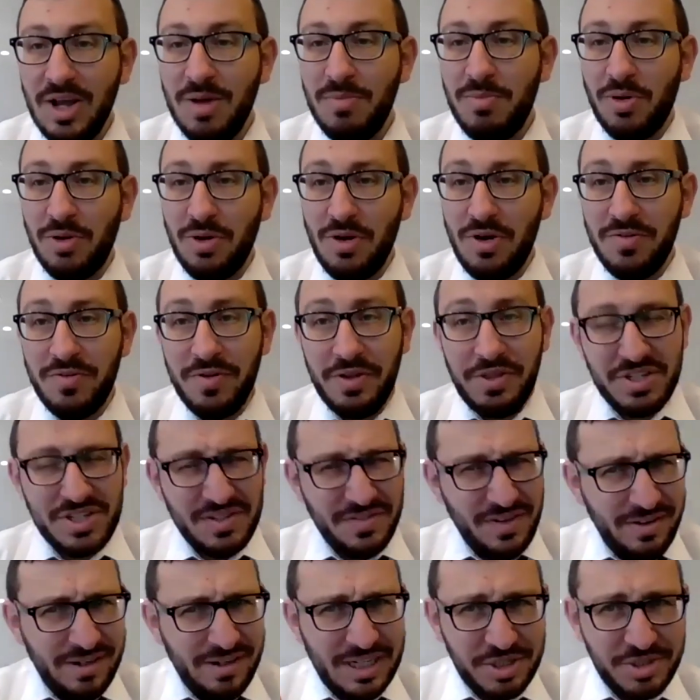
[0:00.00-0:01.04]
Moreover, there's a
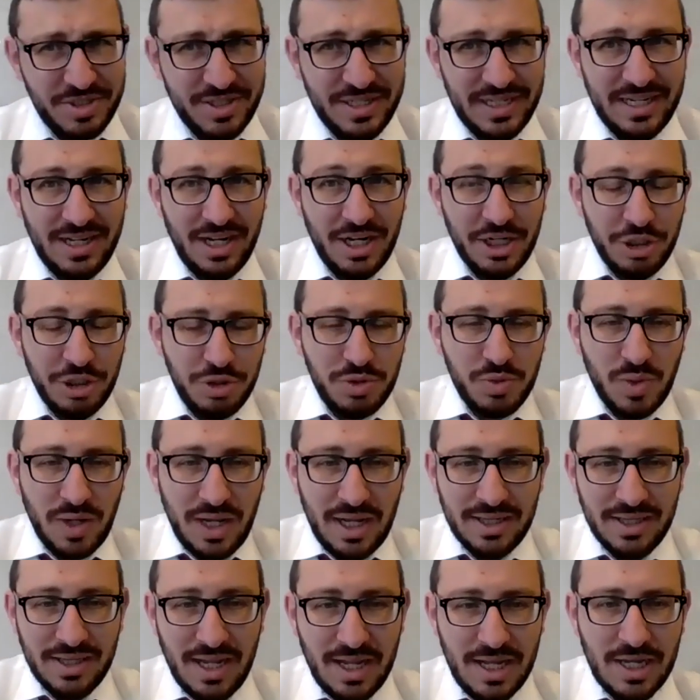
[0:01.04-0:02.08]
very interesting, unusual
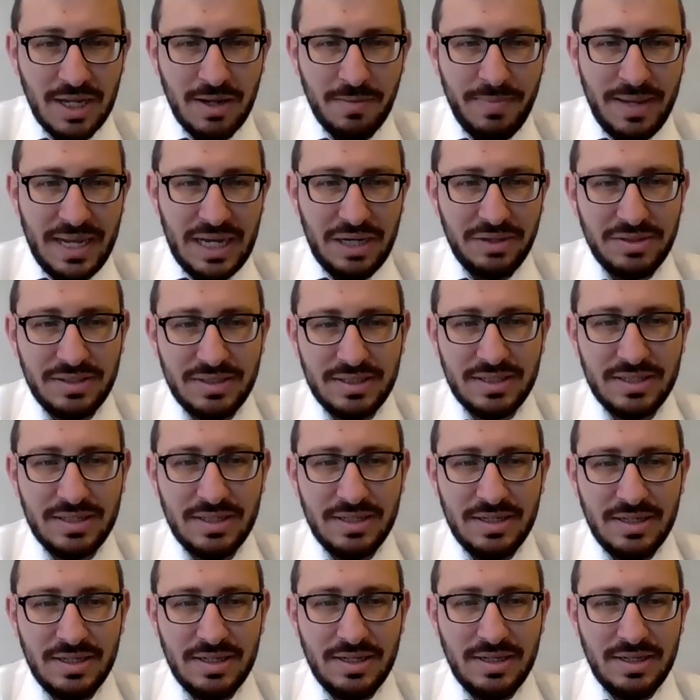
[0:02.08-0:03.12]
halacha about,
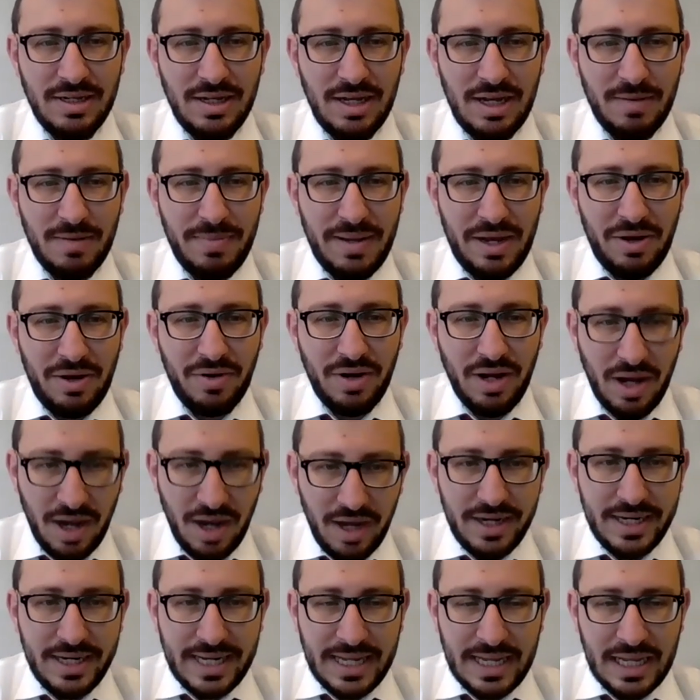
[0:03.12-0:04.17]
about
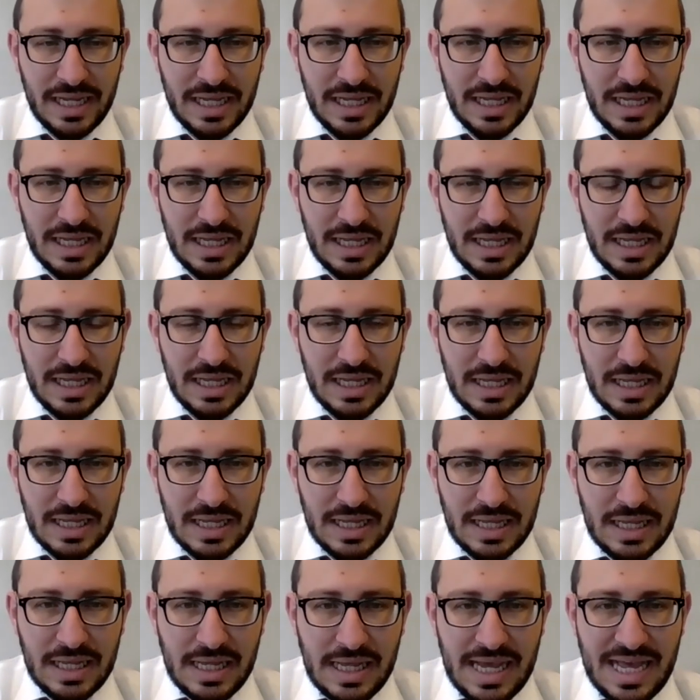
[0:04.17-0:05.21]
honey,
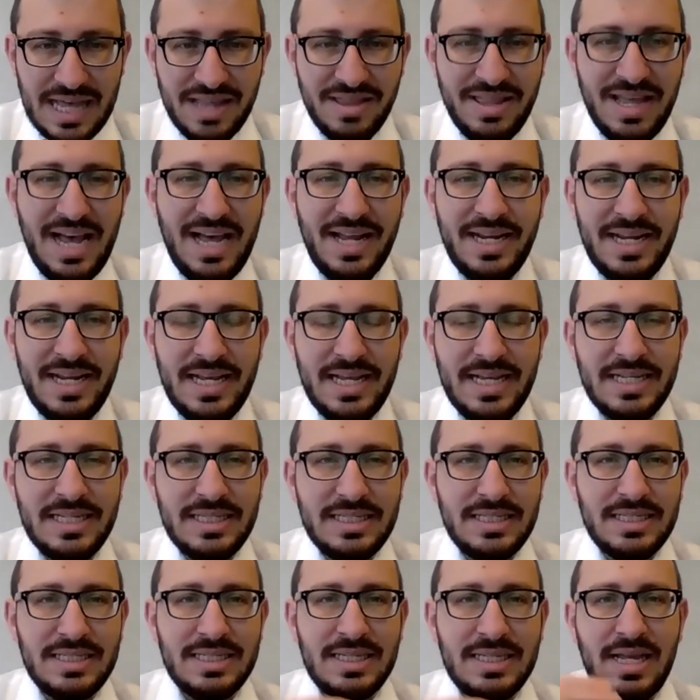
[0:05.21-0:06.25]
and that
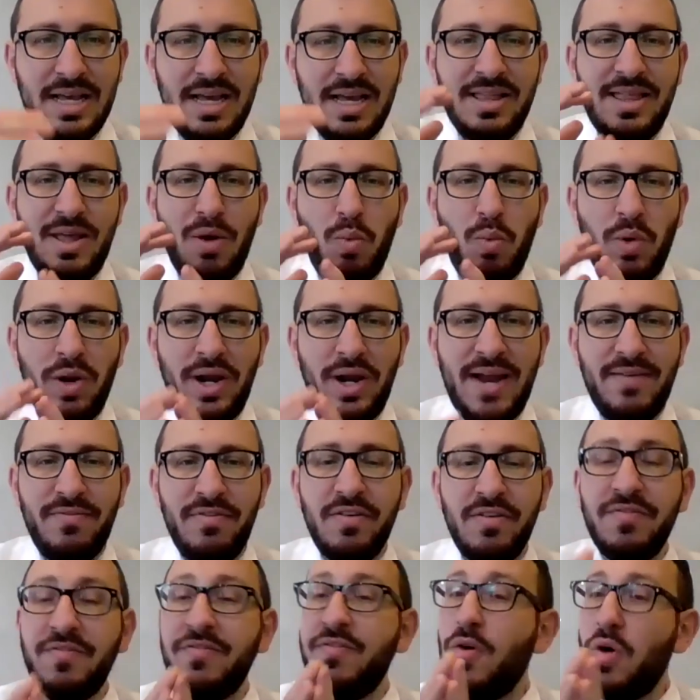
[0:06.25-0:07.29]
is that whatever
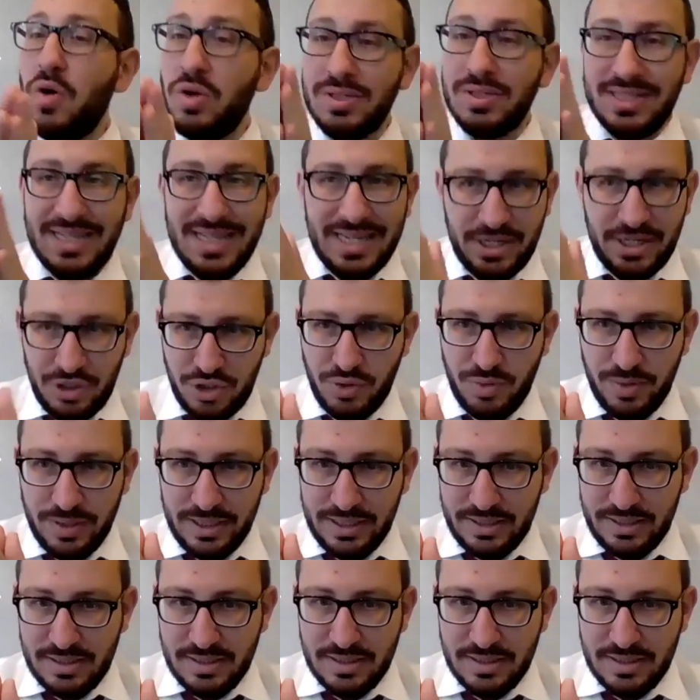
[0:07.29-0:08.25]
falls into it